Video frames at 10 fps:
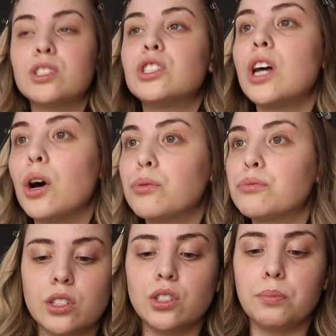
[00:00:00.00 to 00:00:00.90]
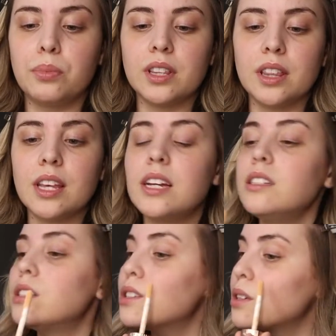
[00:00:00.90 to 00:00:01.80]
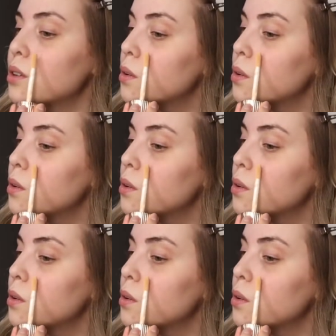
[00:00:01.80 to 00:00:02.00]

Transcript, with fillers: So I'm to put this